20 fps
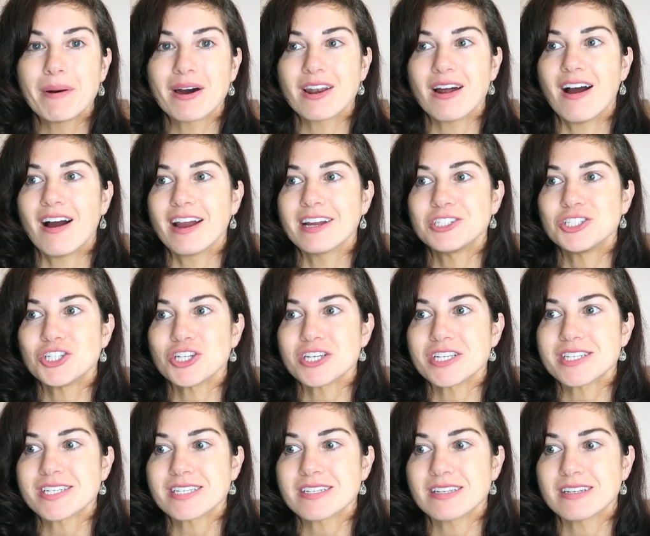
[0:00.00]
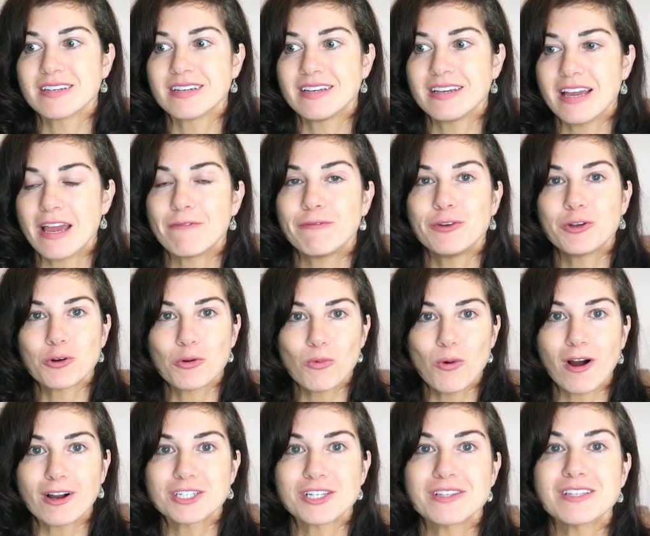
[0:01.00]
but I just if you're
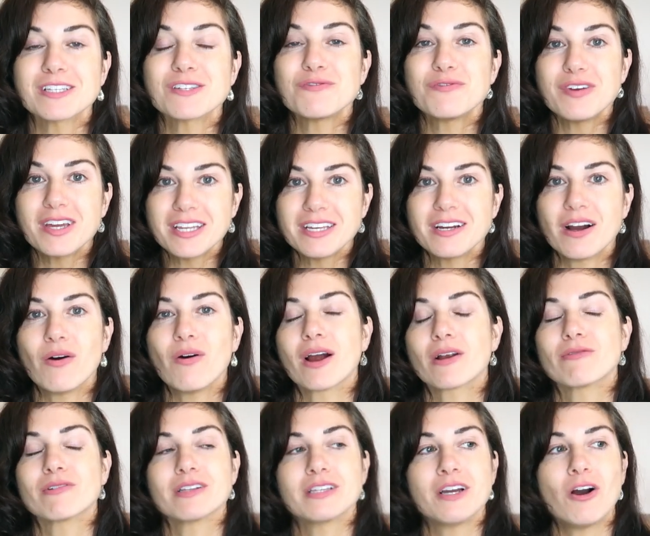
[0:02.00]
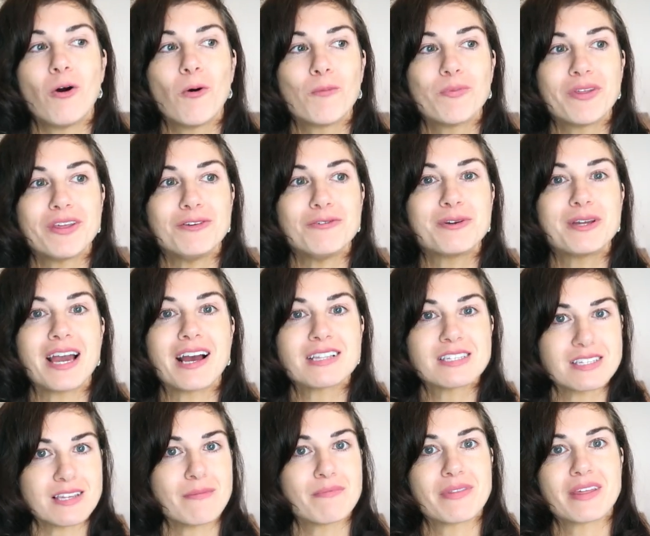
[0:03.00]
watching this video, I really hope that you
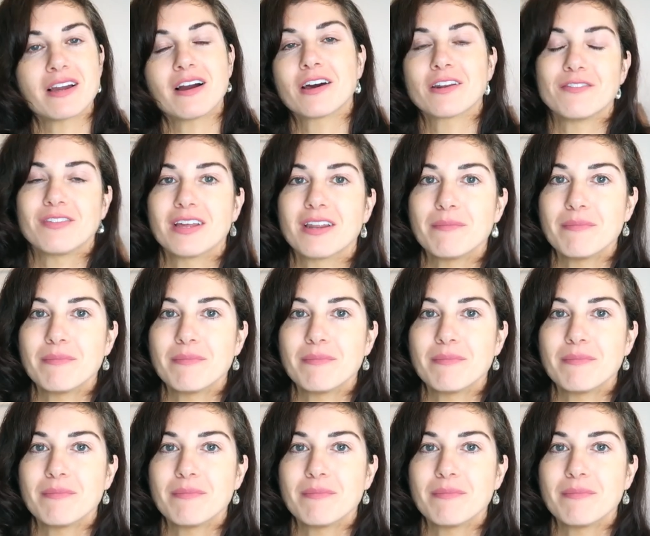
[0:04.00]
get something out of it.